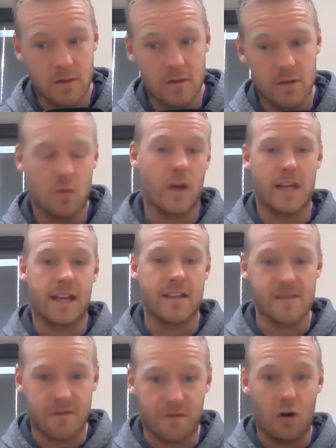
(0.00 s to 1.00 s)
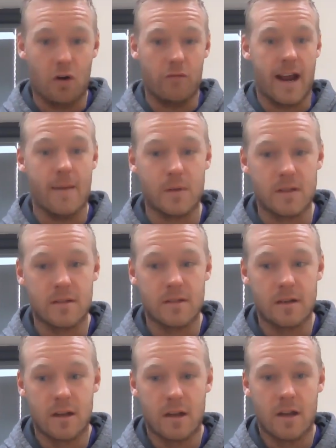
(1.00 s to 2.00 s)
So when you get to 4 reps,
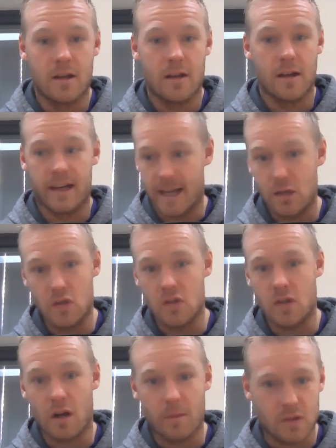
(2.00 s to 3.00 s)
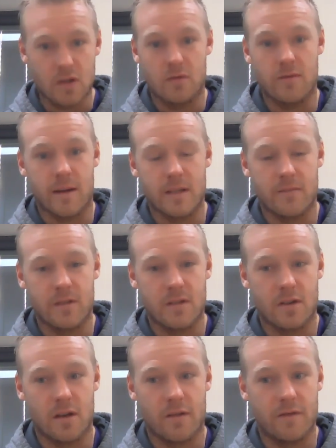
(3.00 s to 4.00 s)
again, you stop 2 reps in
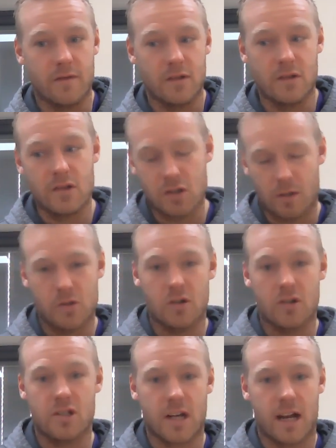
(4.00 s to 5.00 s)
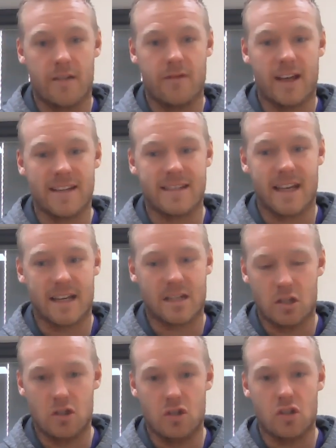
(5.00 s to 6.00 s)
reserve. You stop just shy of that
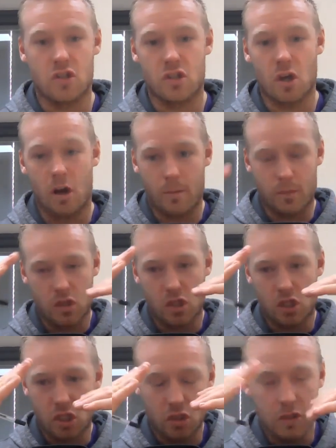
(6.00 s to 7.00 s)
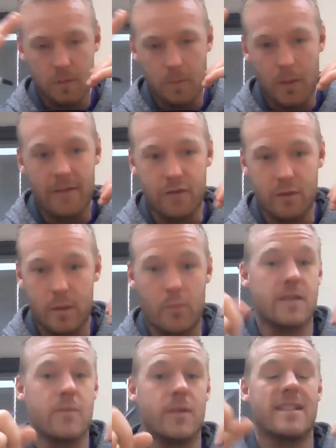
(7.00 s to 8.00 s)
6. You just stop just back from the
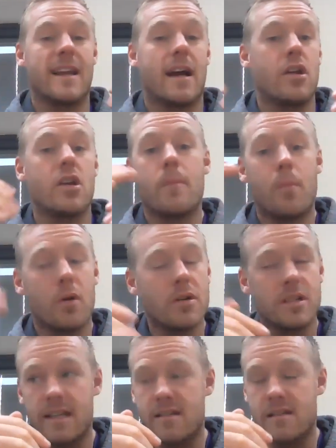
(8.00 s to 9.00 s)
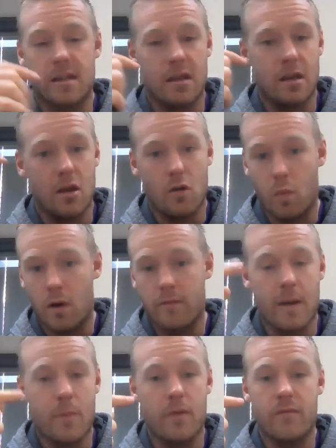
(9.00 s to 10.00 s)
precipice. And now you can push this to 1
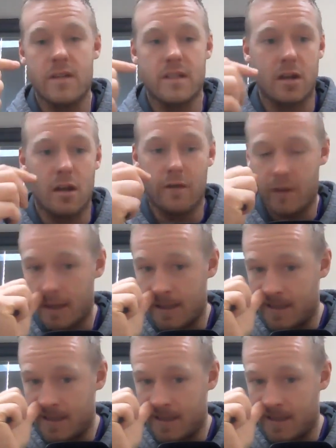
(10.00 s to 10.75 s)
rep in reserve,